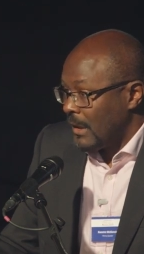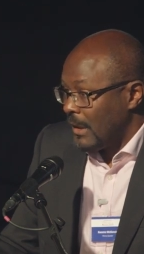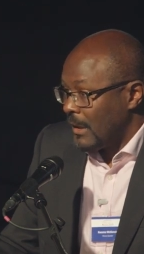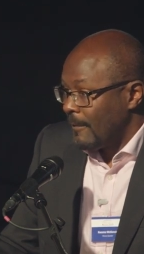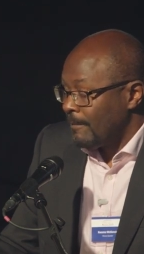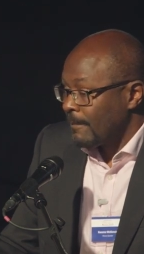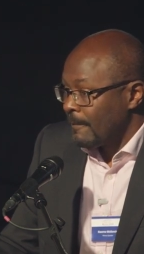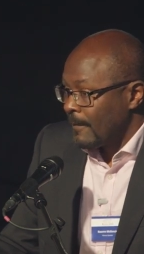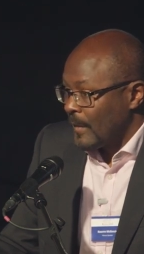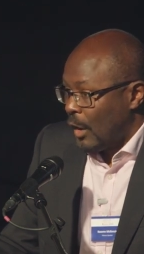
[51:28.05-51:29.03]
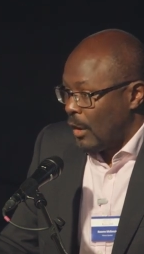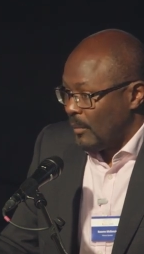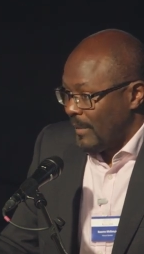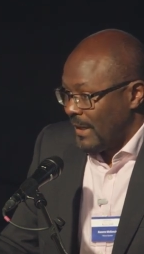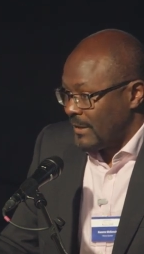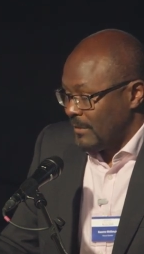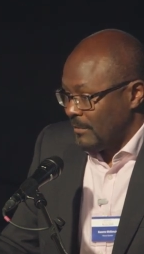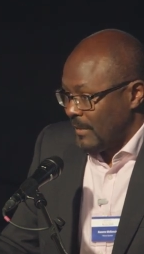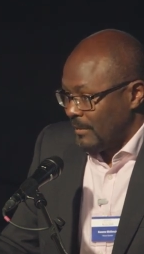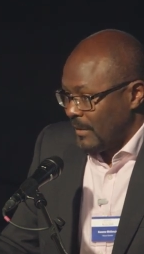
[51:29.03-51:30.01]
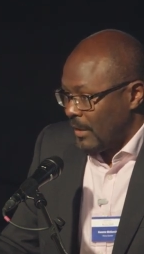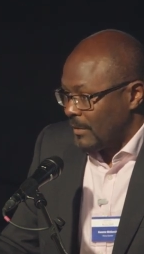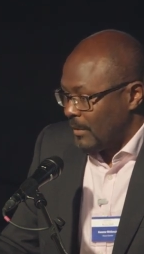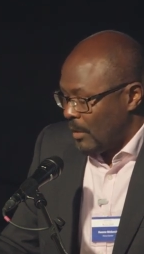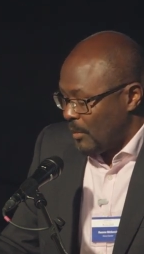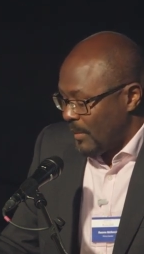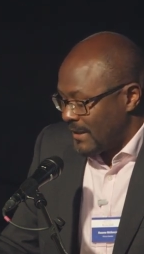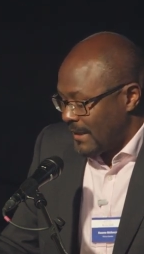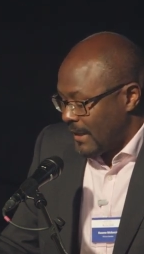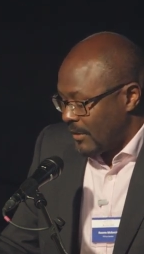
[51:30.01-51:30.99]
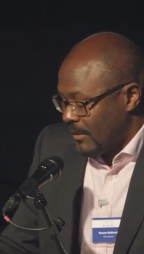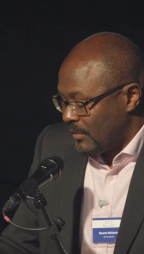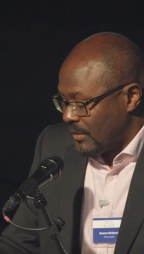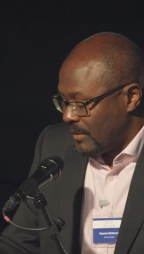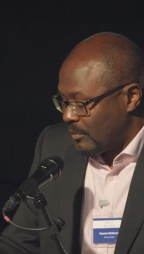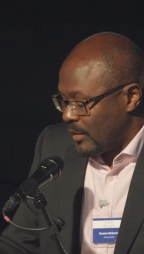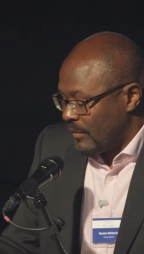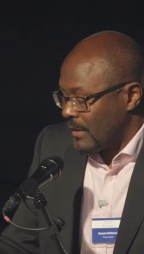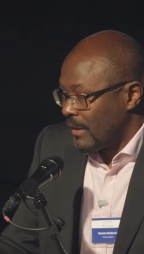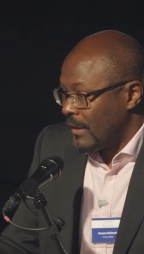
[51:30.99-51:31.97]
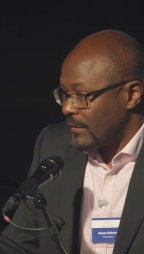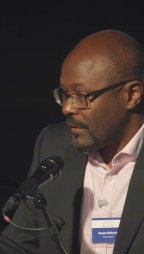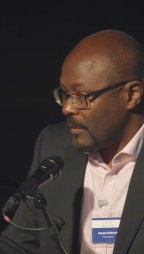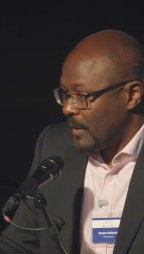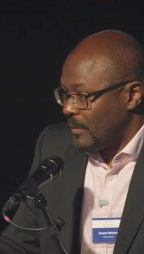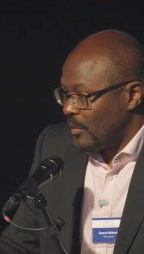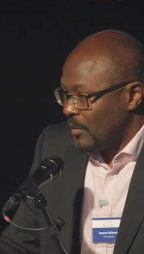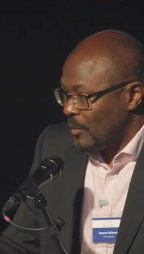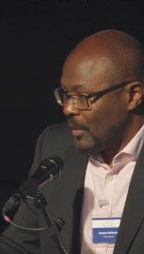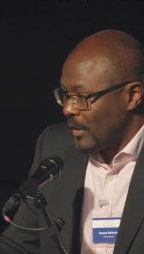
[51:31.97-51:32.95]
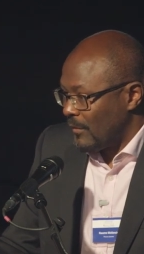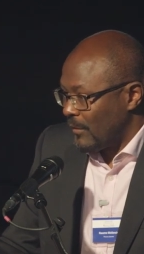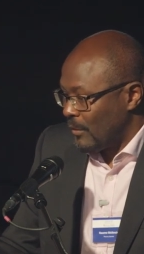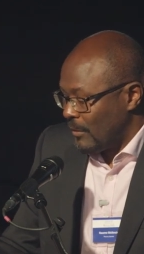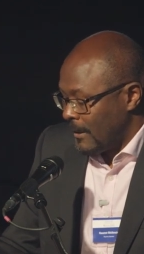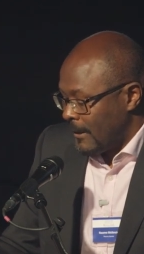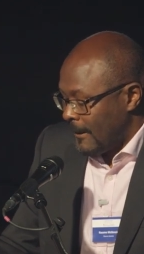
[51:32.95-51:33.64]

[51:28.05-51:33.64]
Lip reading: armamentarium to improve the lives of the people we work for?